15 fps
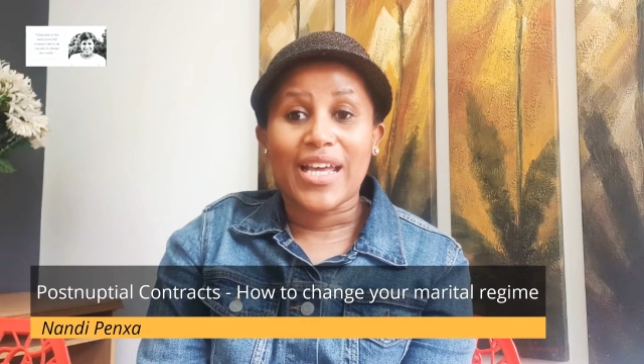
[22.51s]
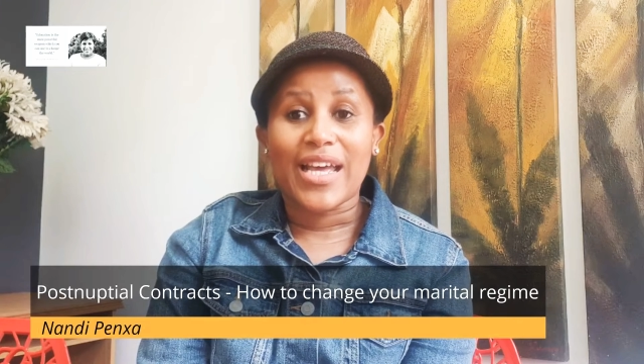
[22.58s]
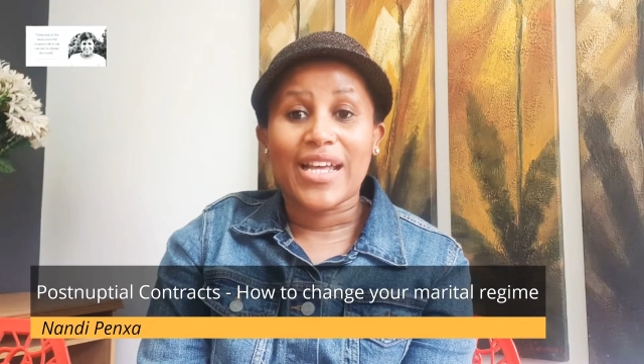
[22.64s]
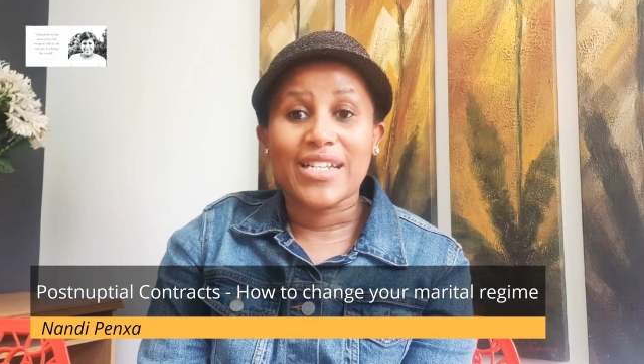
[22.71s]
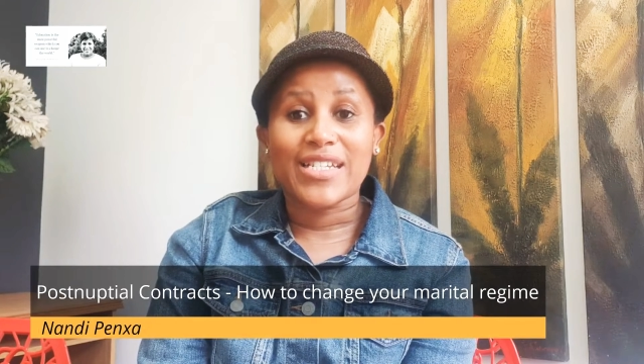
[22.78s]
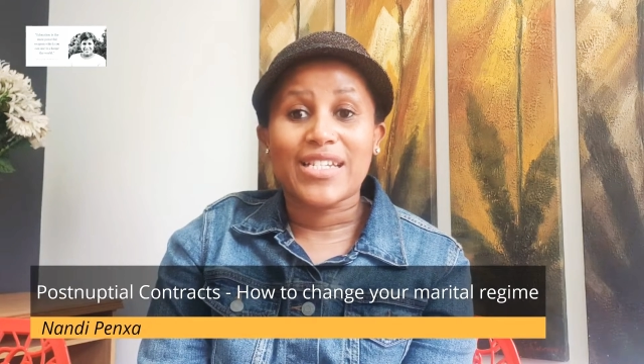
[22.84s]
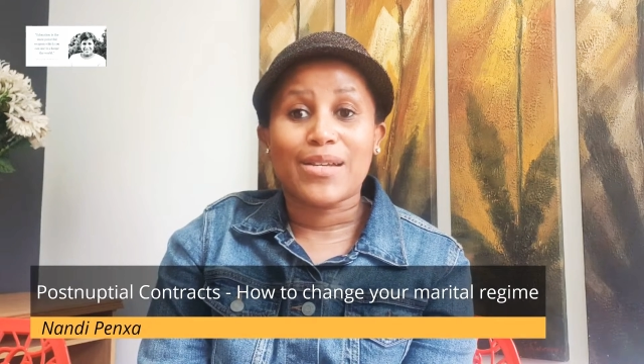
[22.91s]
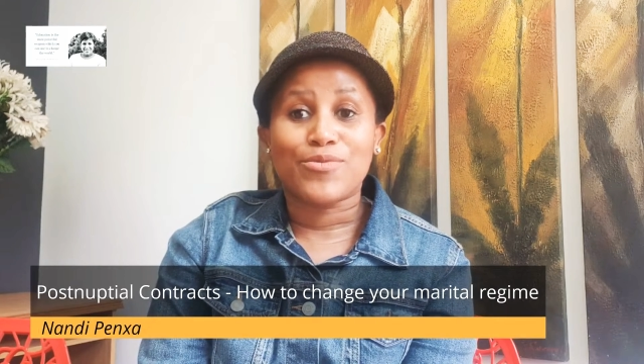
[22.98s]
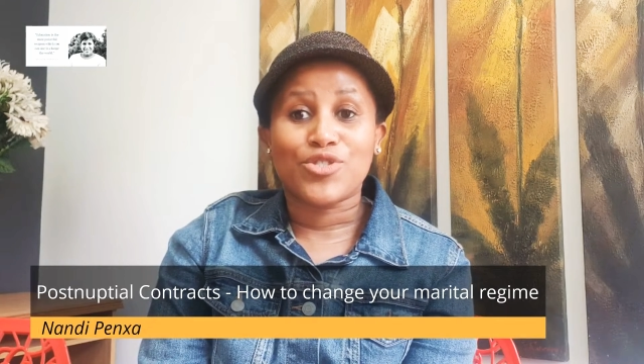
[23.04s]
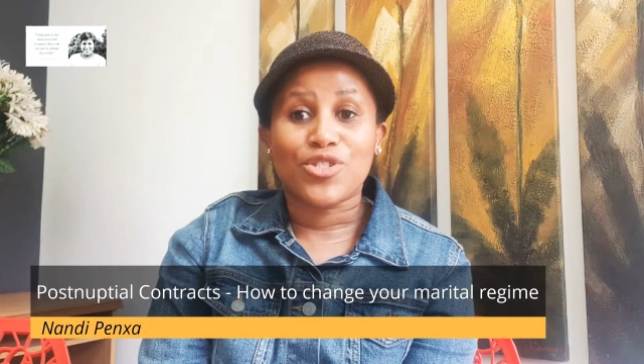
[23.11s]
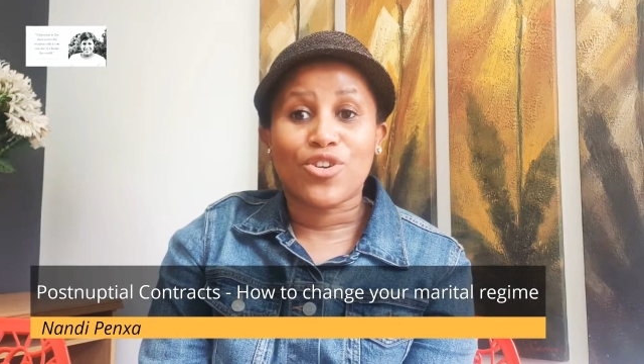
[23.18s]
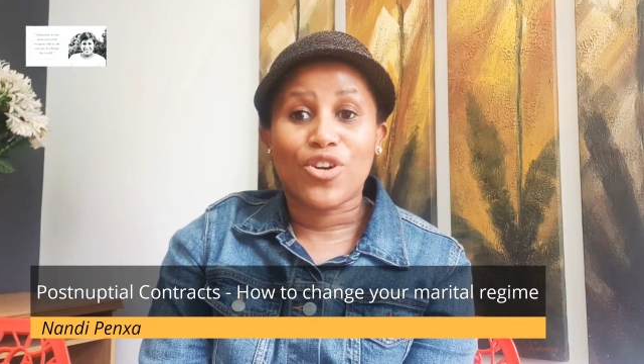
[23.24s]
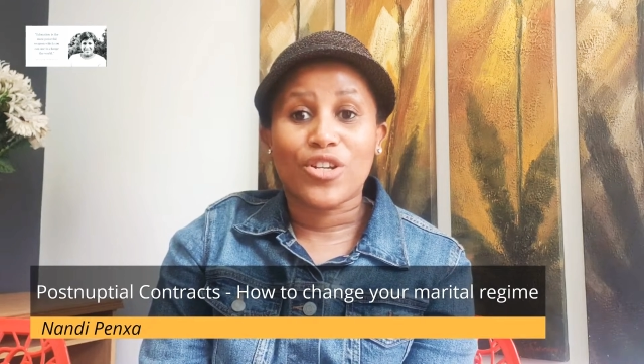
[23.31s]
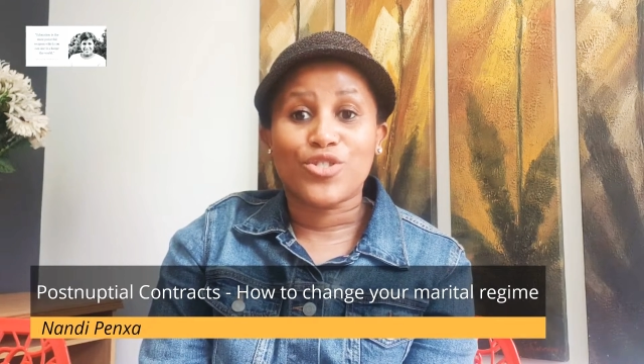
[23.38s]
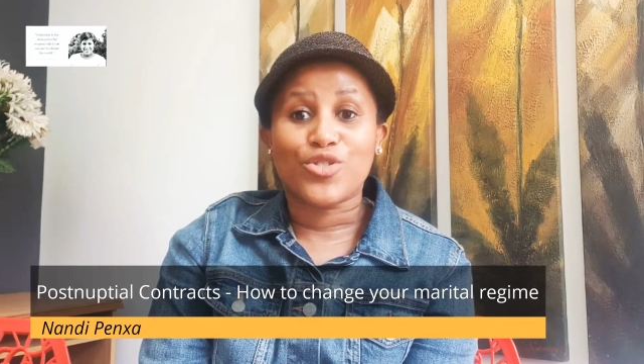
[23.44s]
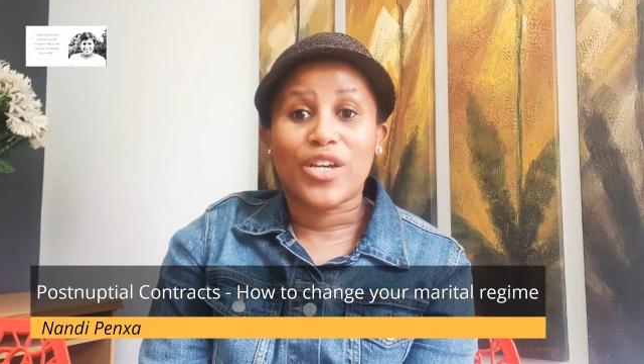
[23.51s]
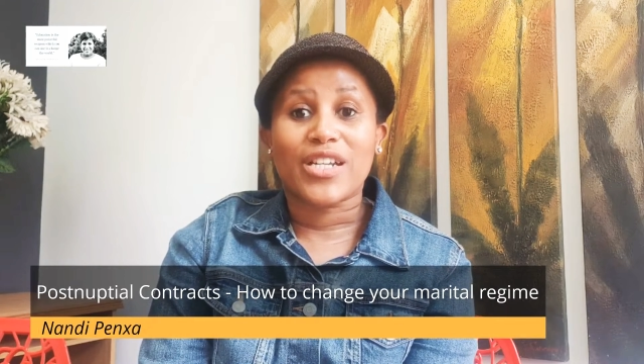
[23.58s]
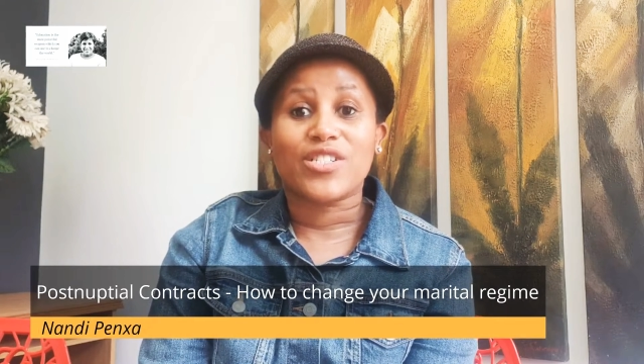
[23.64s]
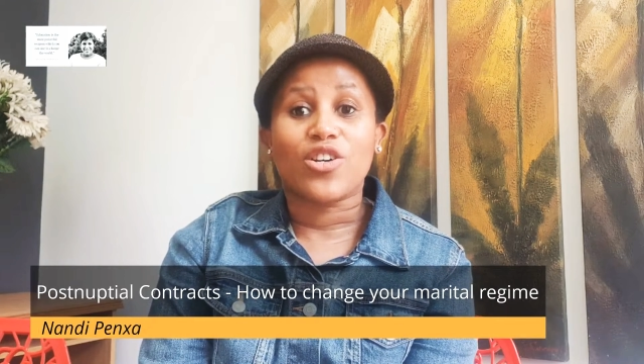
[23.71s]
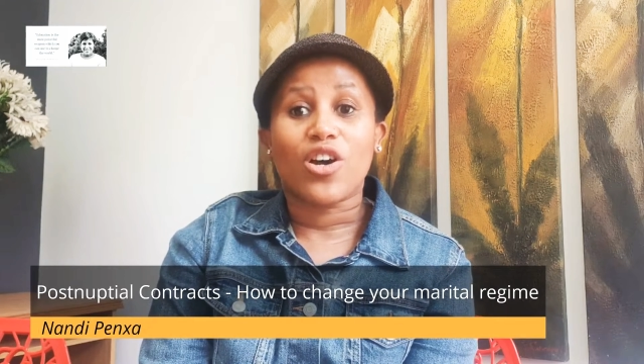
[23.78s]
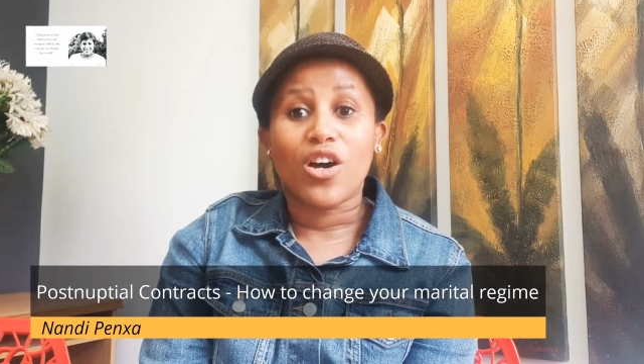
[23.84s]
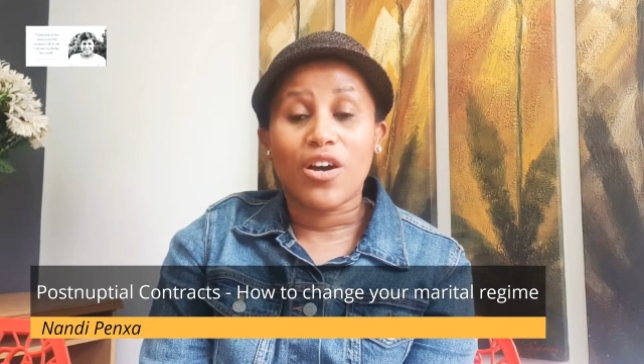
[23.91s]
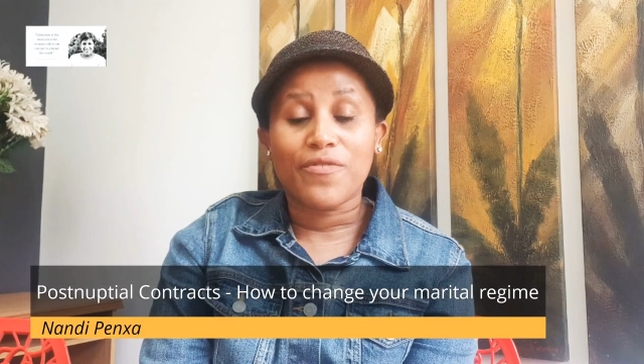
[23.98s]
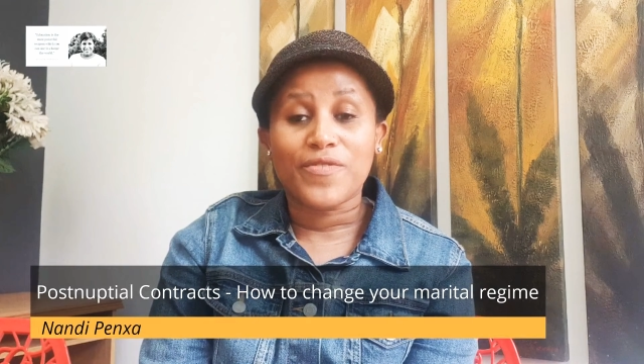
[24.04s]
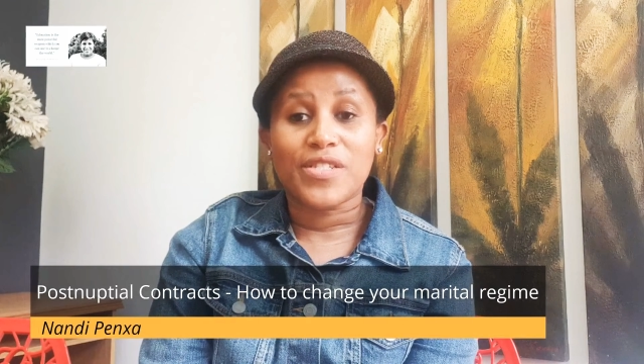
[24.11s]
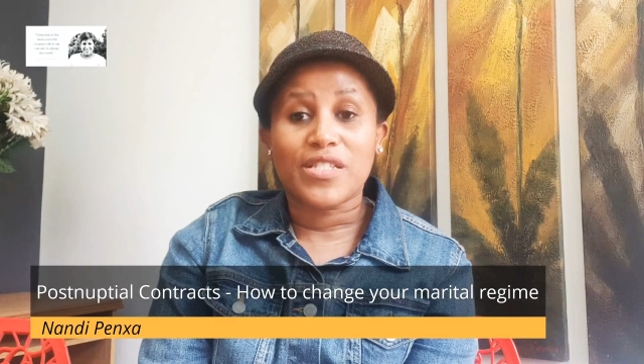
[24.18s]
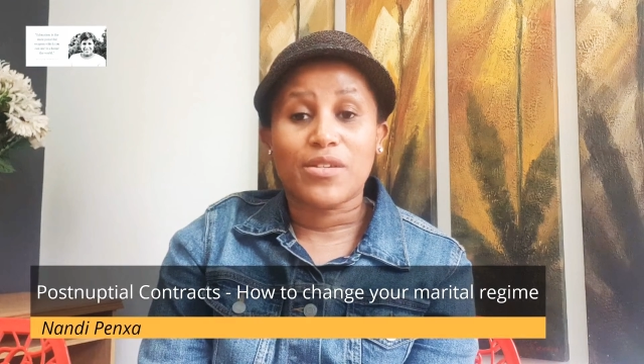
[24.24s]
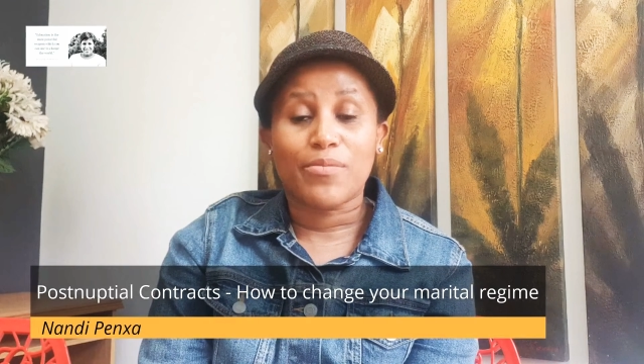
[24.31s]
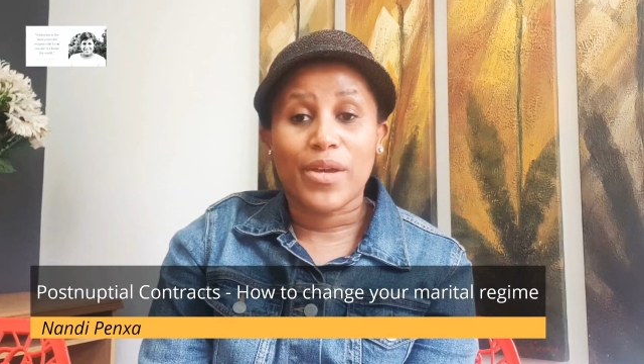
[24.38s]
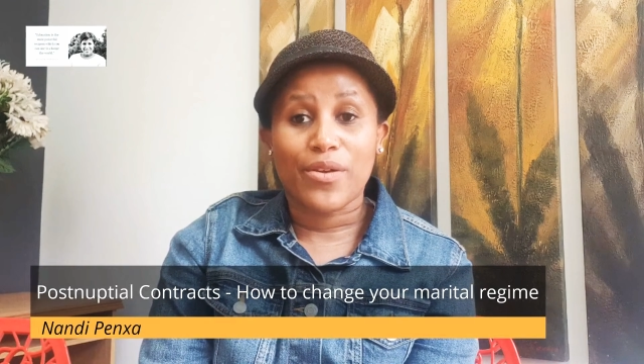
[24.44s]
internuptial contract
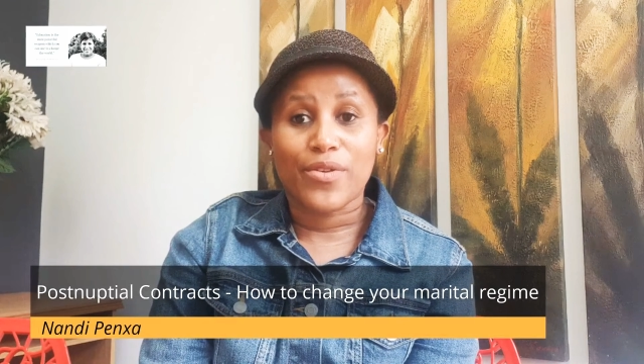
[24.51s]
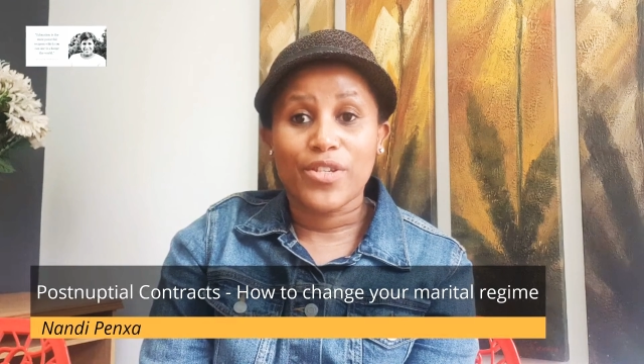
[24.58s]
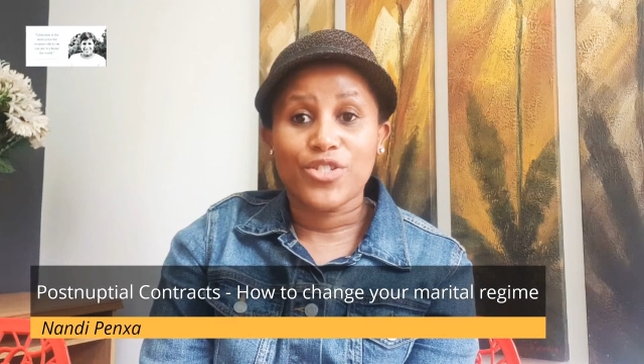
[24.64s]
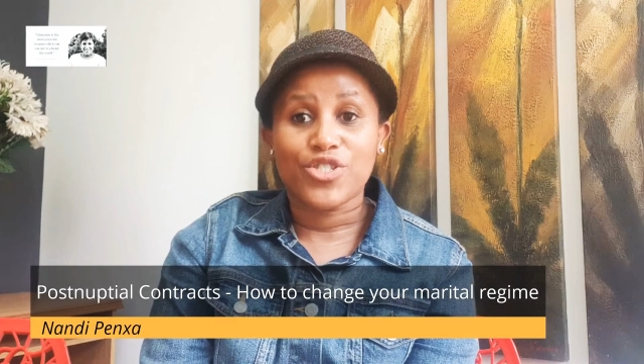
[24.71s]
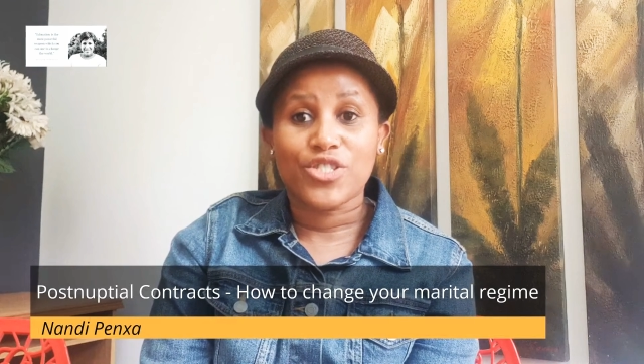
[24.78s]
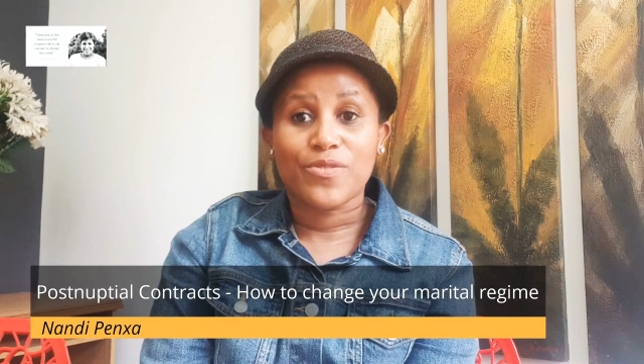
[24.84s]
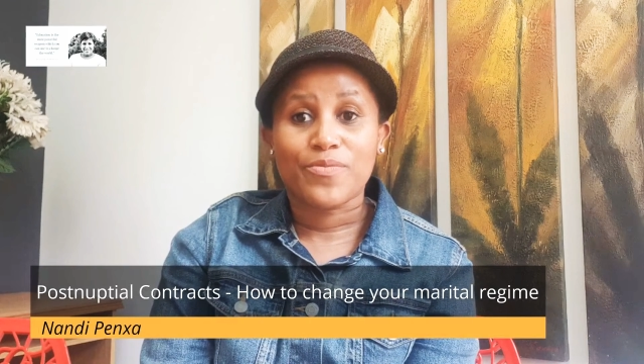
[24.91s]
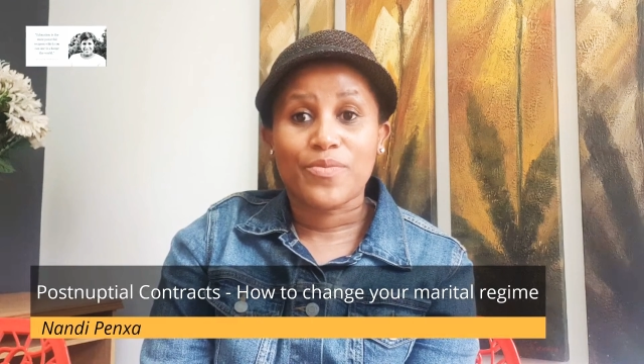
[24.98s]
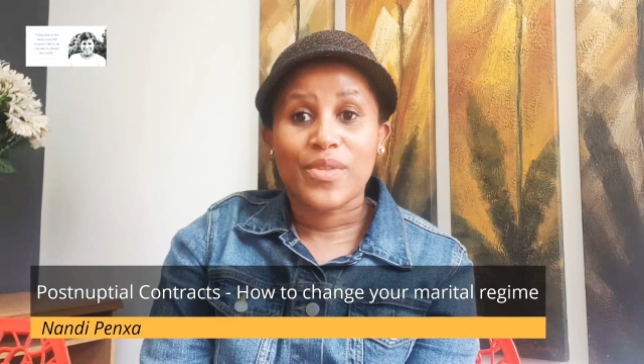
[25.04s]
after the marriage,